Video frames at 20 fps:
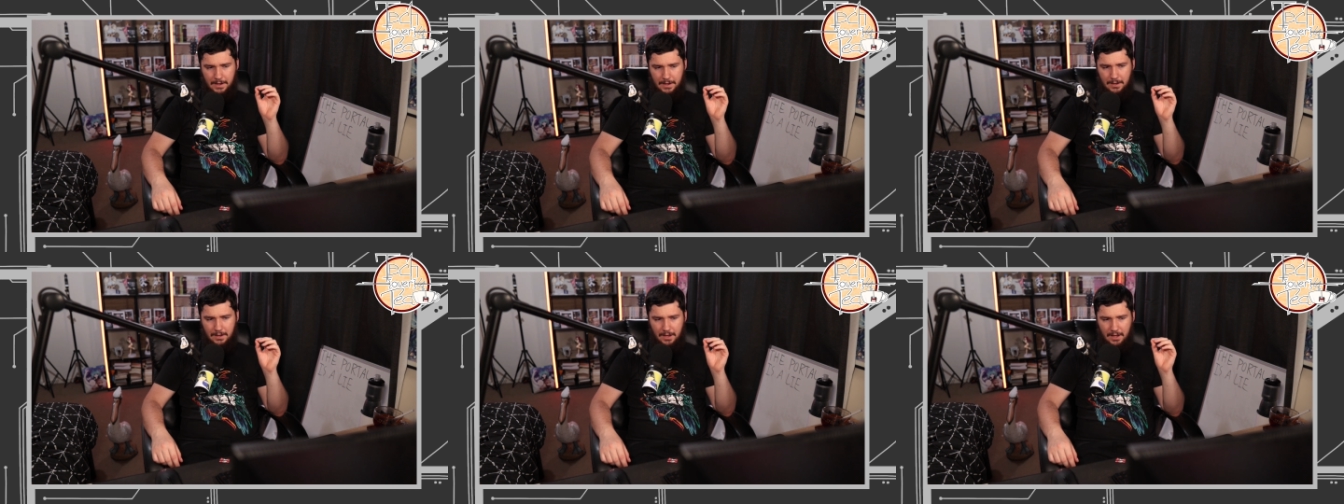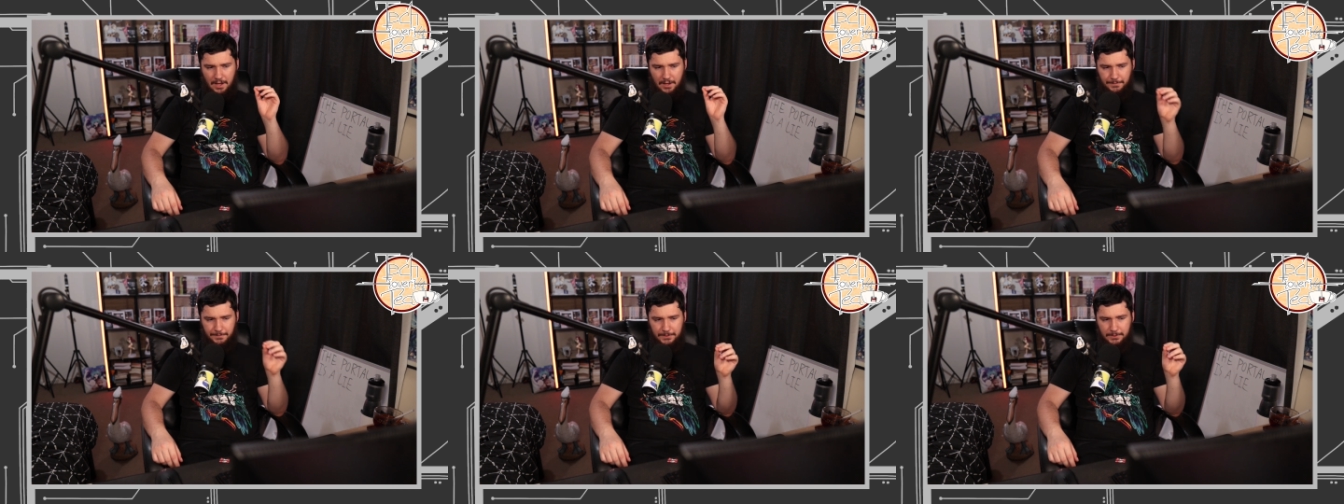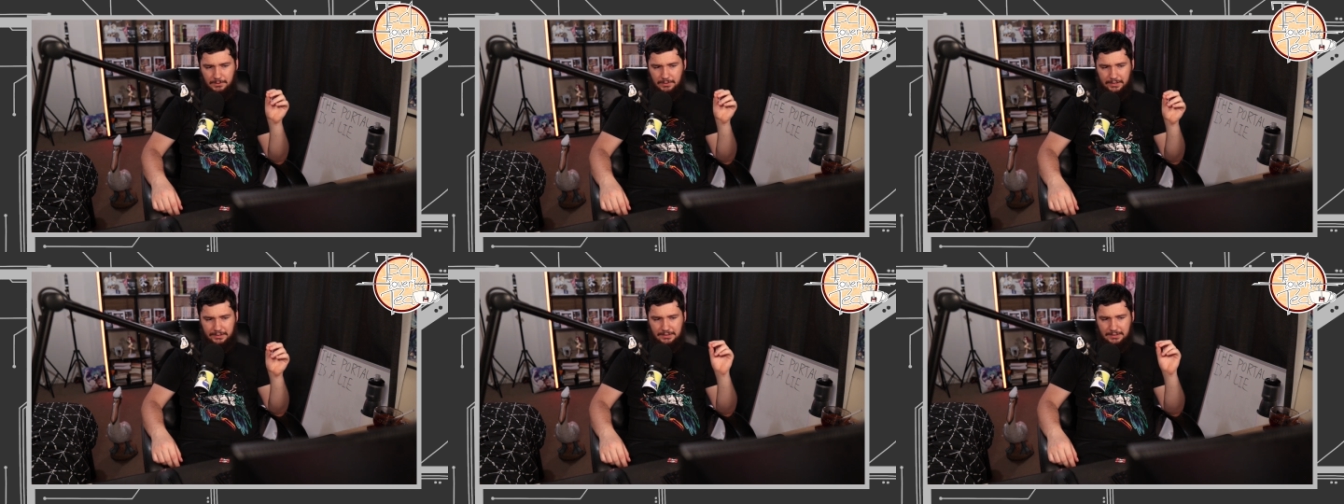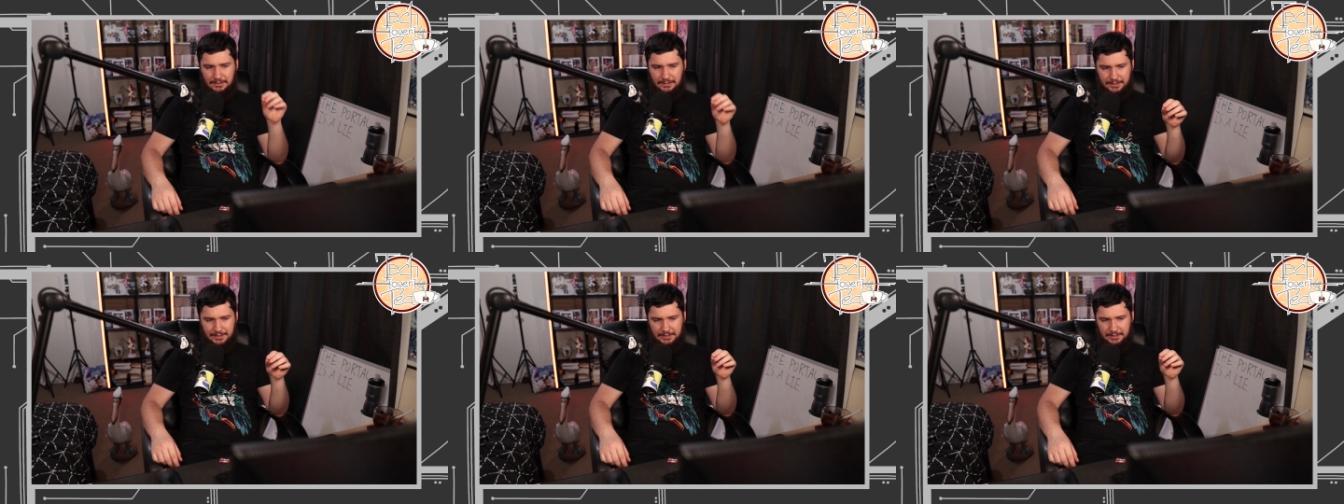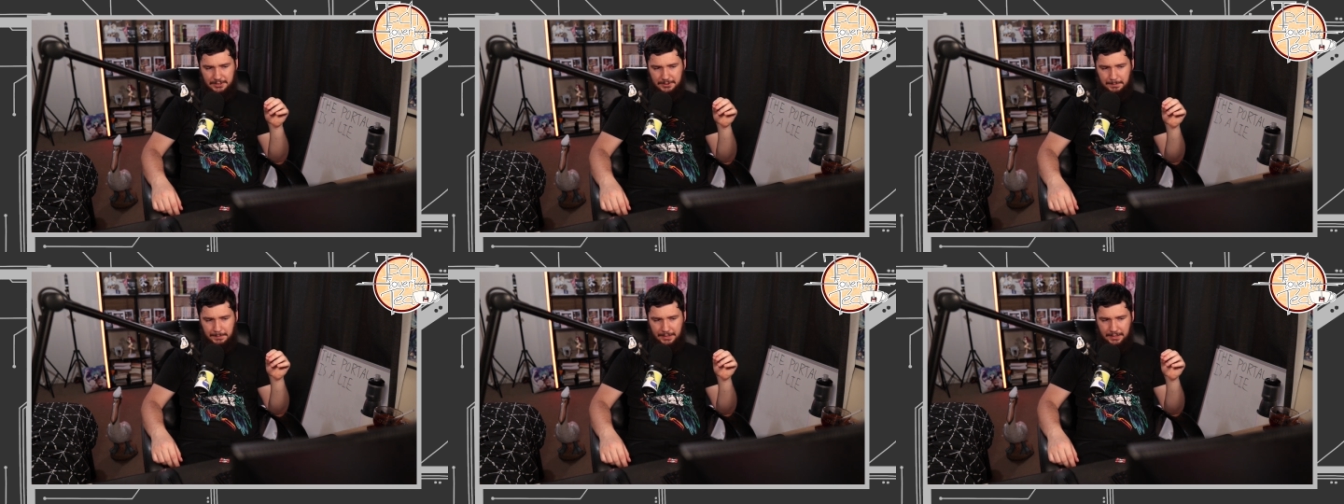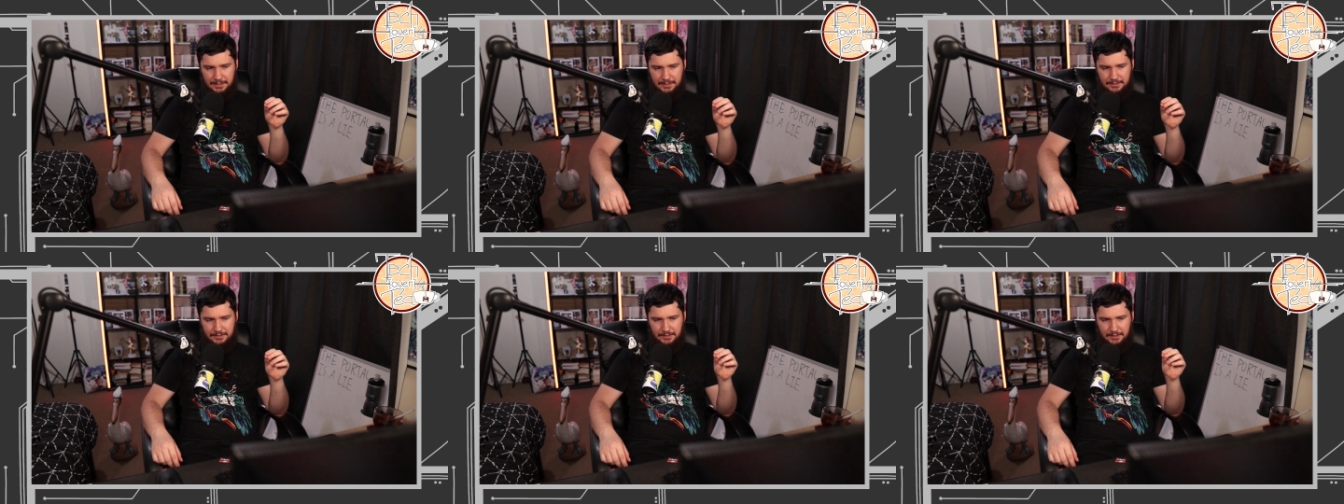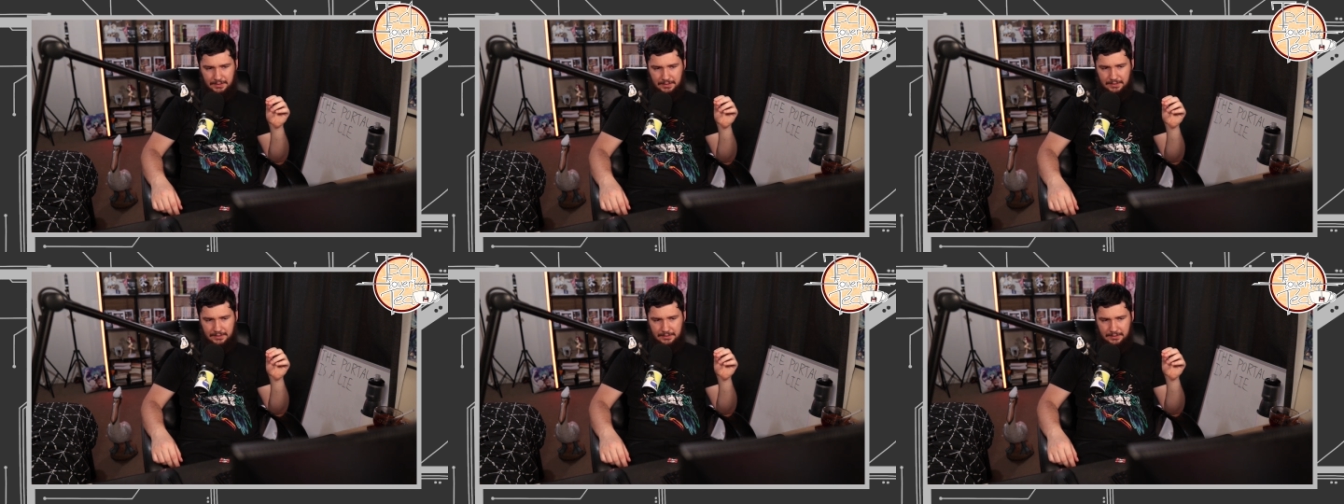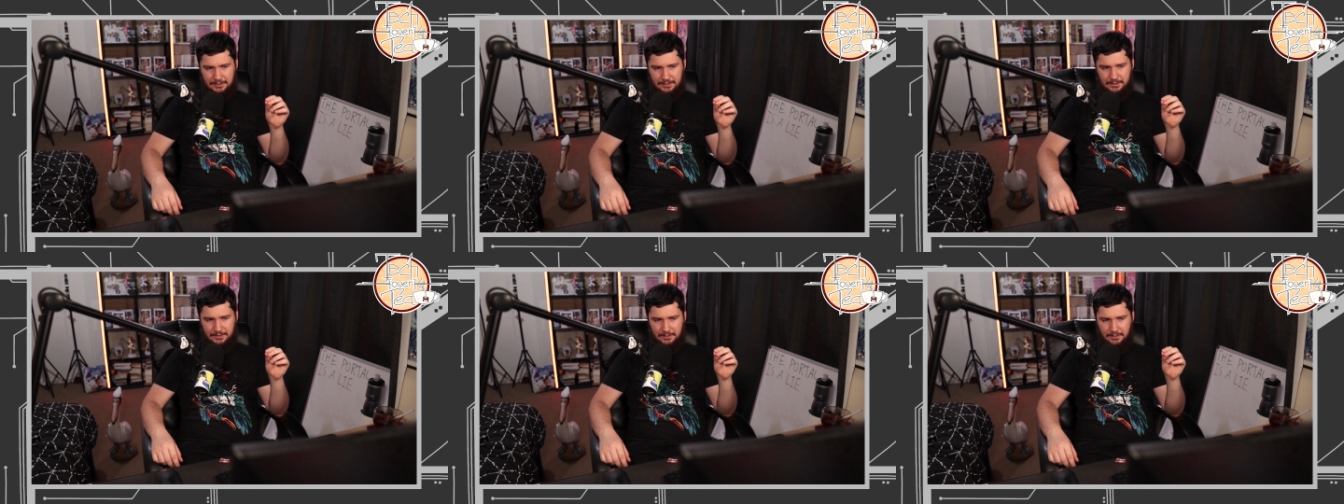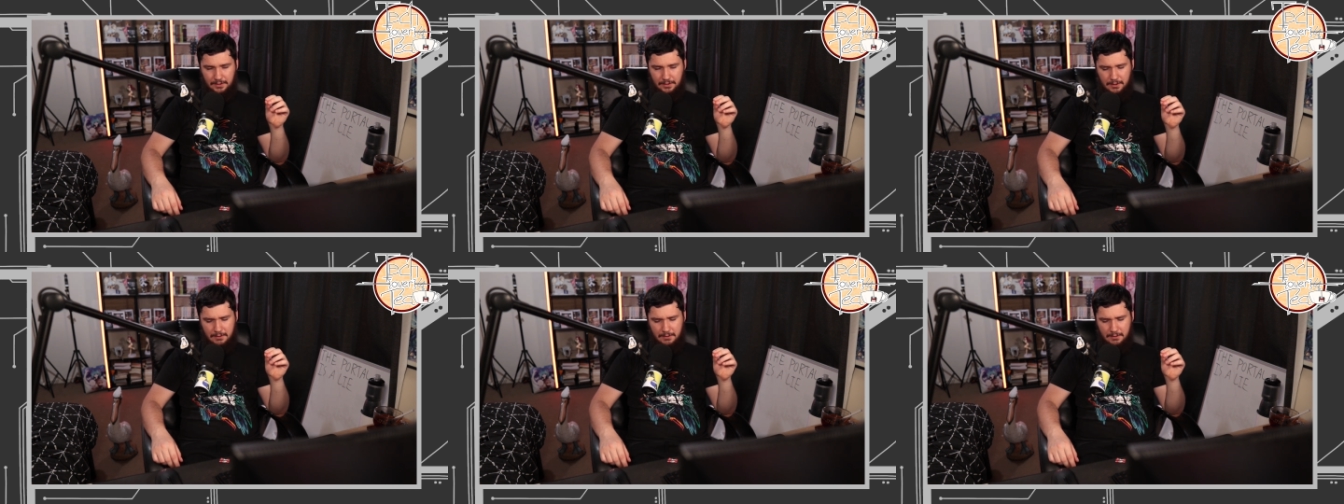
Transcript: I feel like the Linux space is,